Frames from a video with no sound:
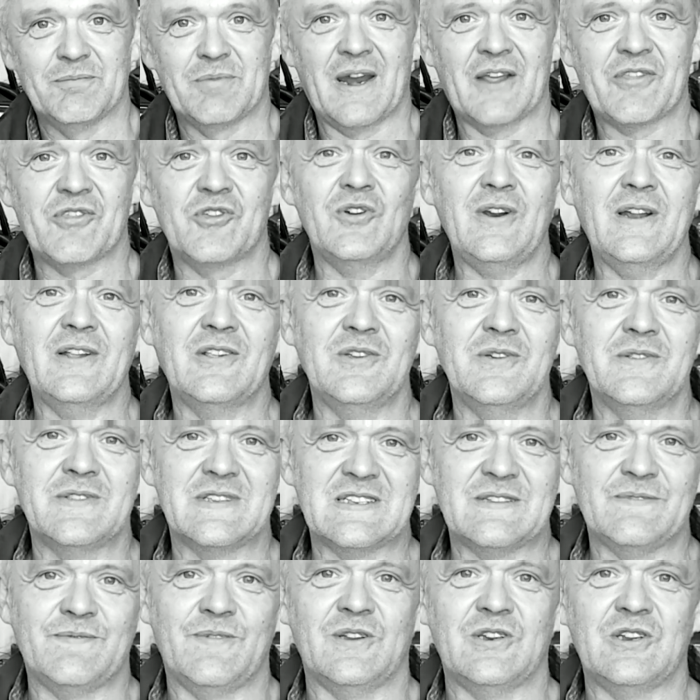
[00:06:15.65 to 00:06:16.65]
But I thought I'd do
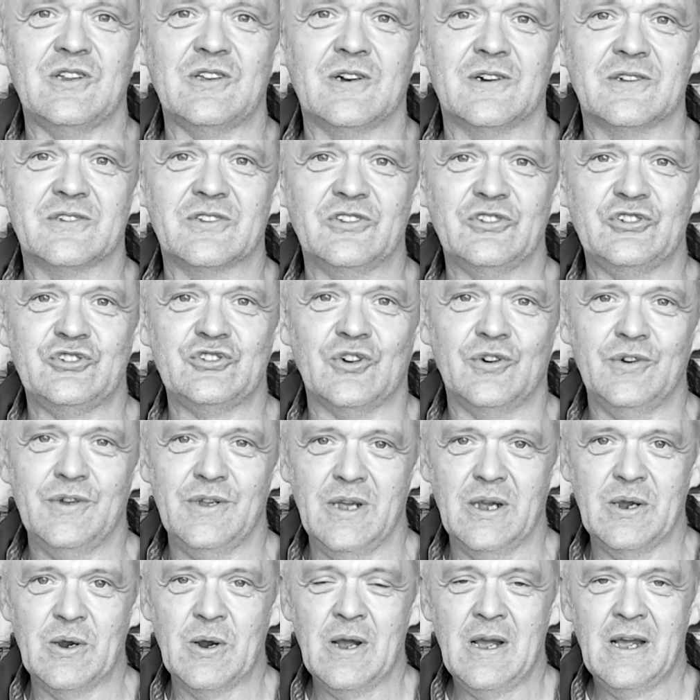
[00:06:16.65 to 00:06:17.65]
this video to show
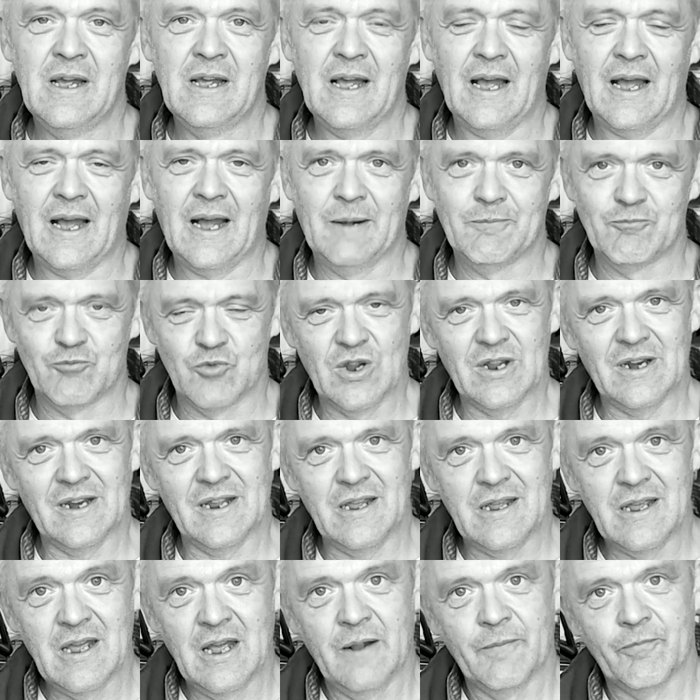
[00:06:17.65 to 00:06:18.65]
you uh,
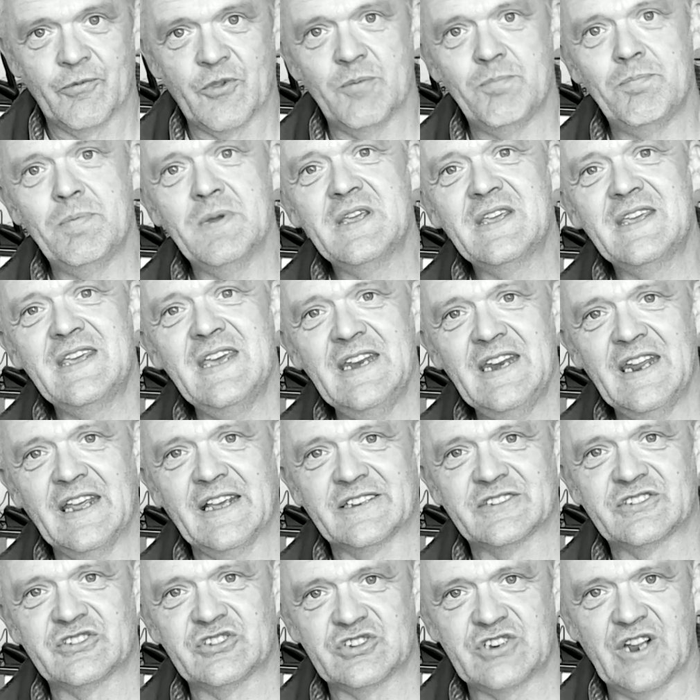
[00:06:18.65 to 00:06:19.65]
really the
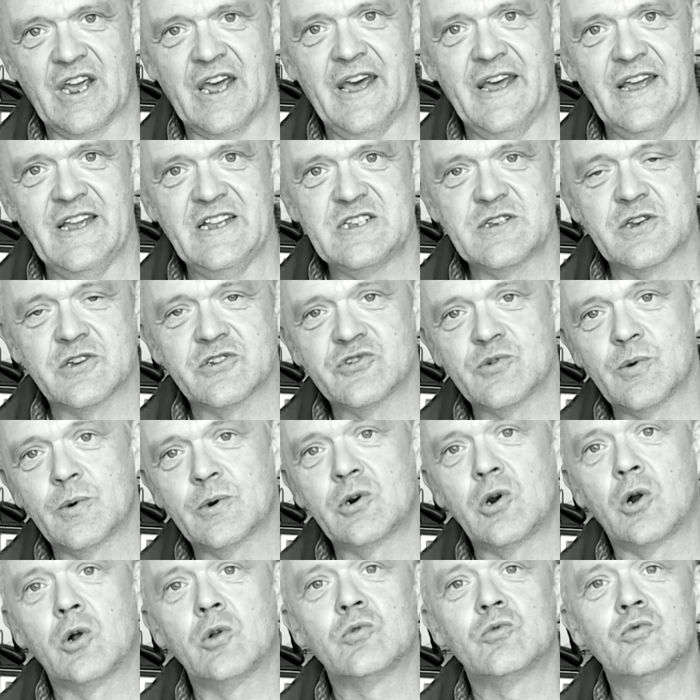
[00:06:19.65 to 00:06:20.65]
beginning stage, because
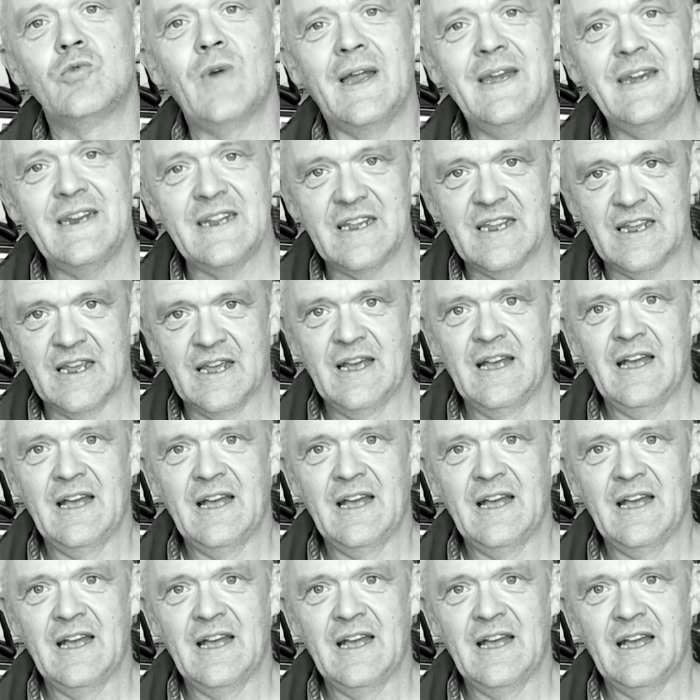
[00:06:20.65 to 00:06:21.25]
we're already